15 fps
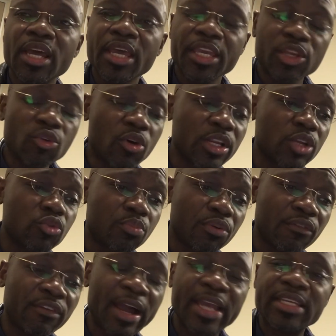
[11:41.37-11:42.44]
in order to
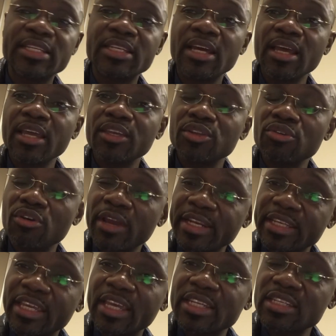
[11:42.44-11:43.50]
provide, and
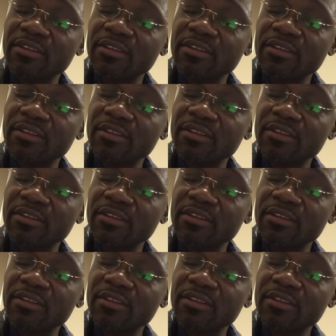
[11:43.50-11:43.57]
cater